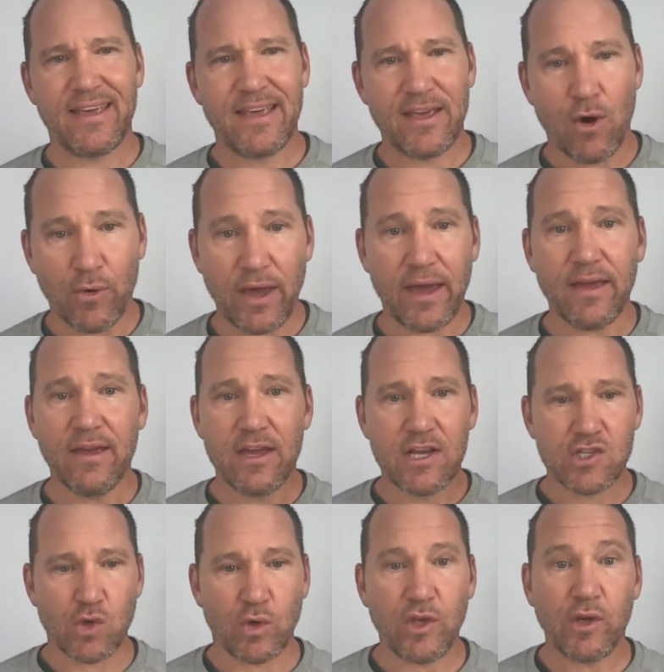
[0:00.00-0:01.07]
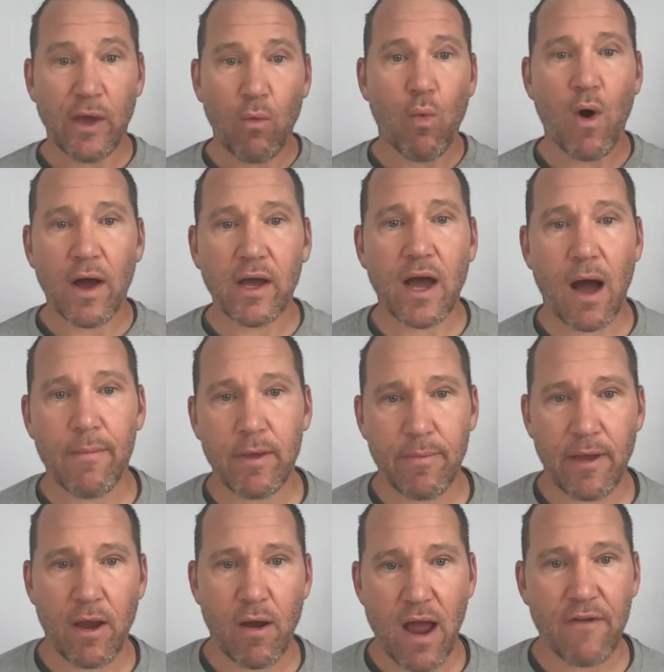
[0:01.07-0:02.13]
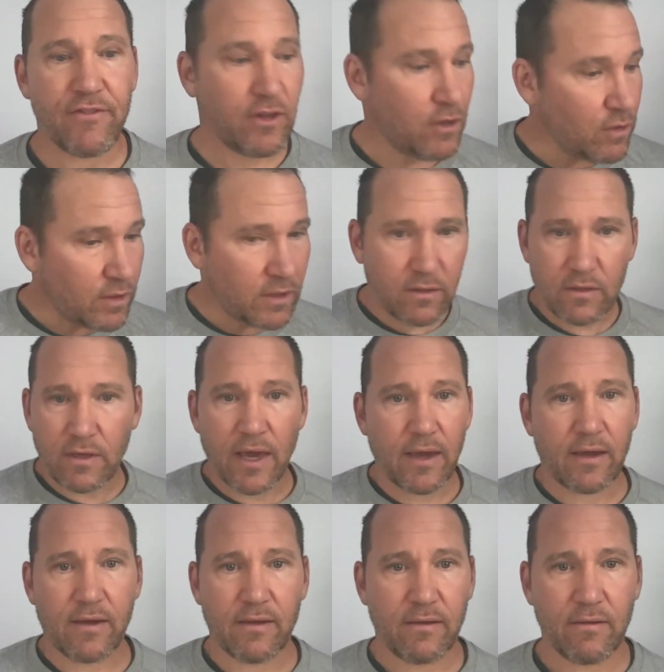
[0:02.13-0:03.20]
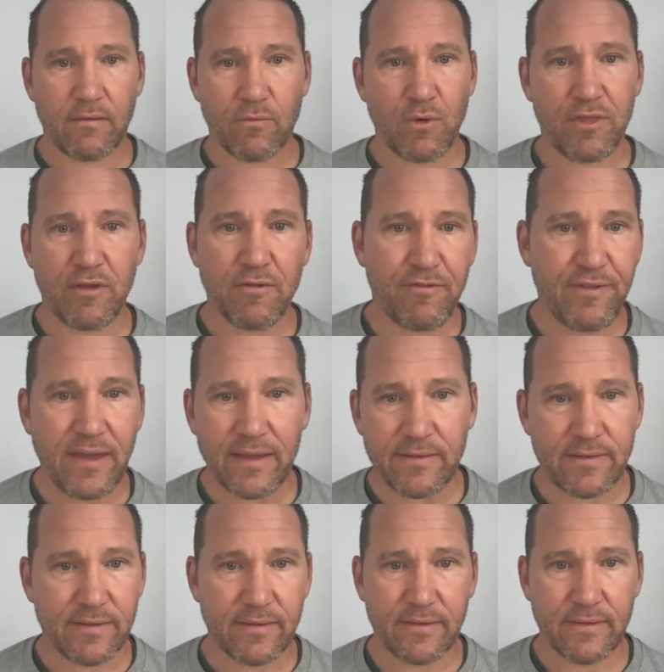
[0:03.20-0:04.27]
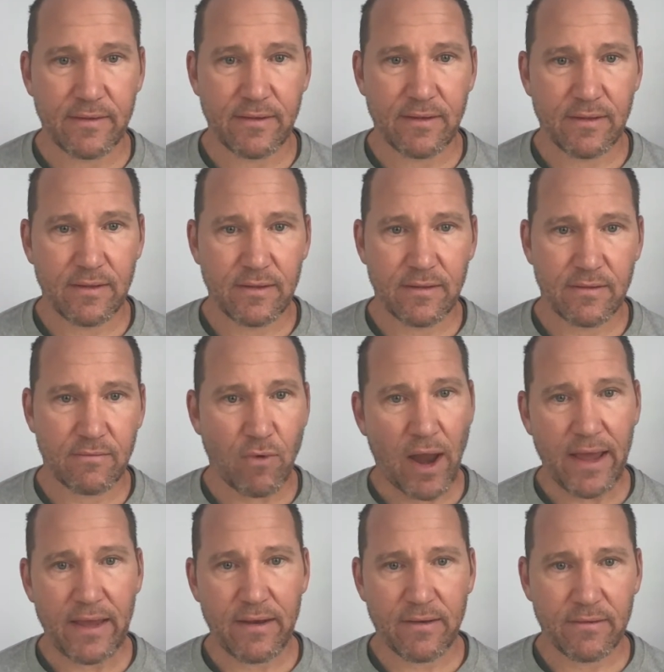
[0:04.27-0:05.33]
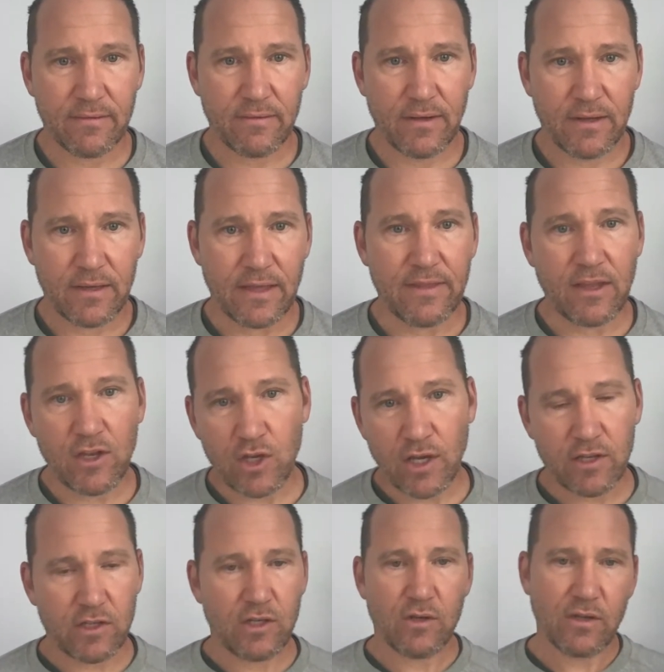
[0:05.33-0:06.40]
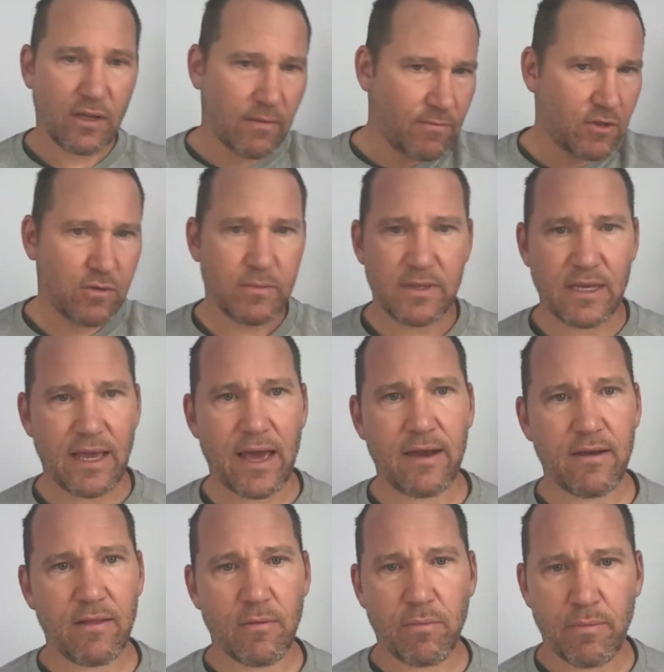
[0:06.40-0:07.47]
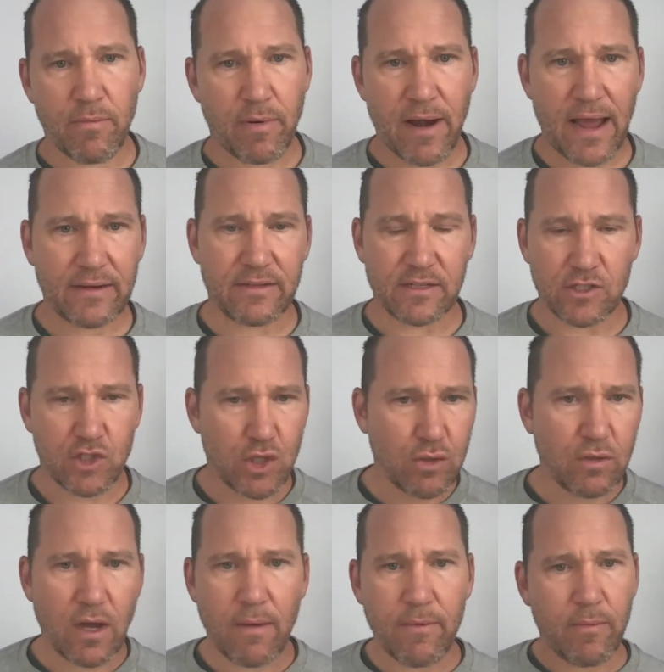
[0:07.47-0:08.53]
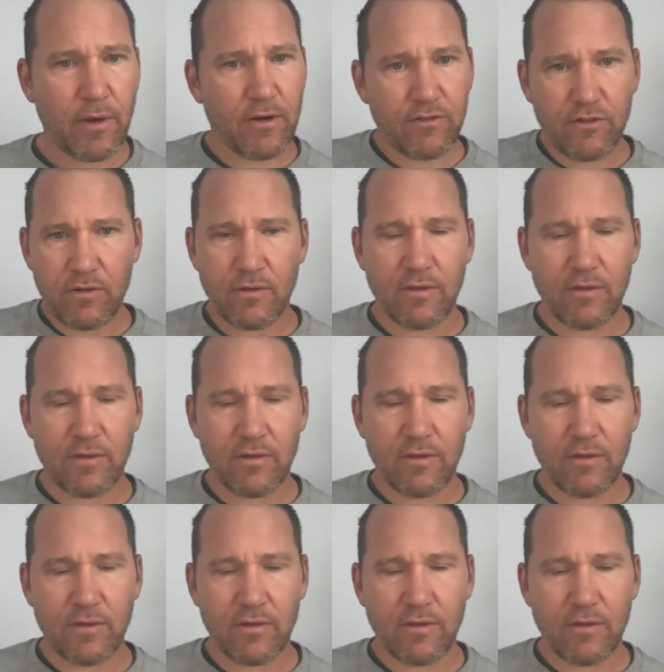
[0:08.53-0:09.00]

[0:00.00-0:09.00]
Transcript: Okay. So you get one gummy bear after you kick with your feet, right? And then you can give it to them at the end of the practice. 2 gummy bears,